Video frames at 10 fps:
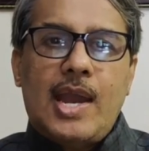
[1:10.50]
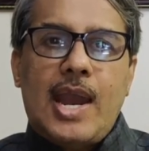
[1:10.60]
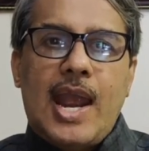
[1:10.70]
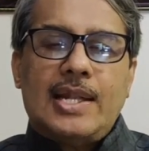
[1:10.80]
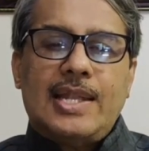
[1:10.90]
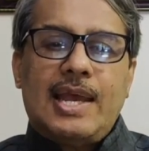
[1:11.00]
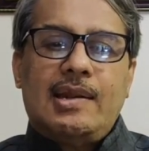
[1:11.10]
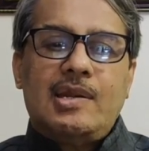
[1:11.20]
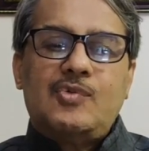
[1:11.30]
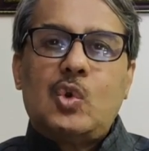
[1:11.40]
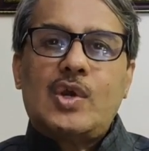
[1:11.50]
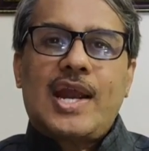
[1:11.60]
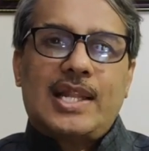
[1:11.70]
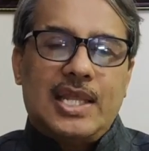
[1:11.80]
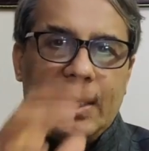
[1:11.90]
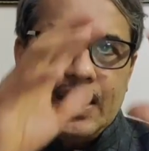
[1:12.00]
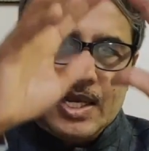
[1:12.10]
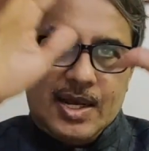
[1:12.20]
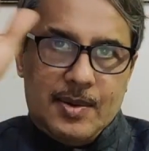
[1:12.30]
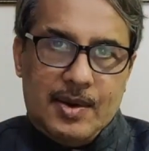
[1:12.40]
And then if you look at
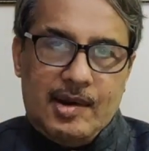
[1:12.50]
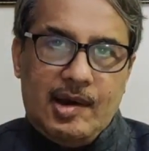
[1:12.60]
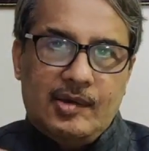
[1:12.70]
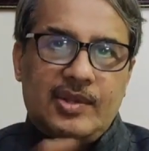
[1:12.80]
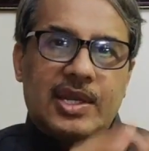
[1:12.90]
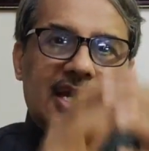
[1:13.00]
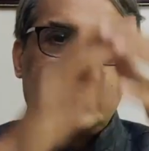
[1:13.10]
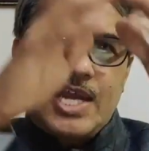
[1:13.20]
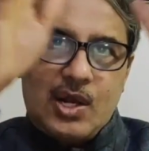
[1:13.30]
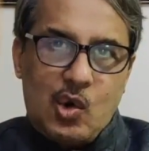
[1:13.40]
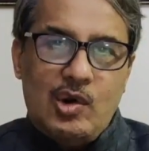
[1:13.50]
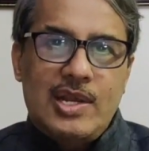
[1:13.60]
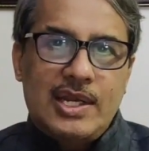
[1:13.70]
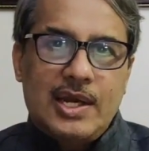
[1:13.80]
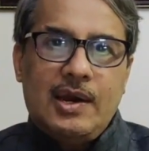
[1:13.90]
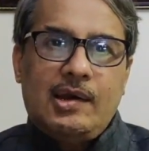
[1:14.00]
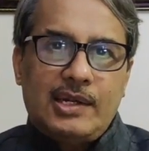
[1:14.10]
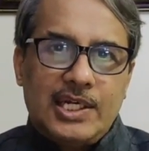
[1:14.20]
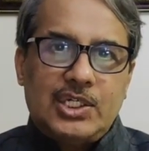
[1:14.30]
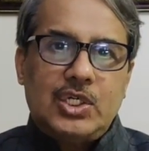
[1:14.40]
the shareholding
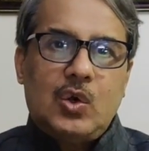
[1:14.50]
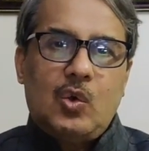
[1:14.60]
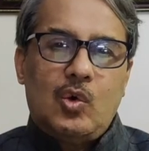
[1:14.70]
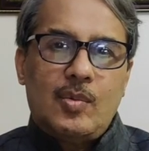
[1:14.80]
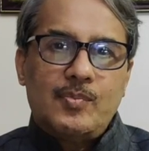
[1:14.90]
ratio,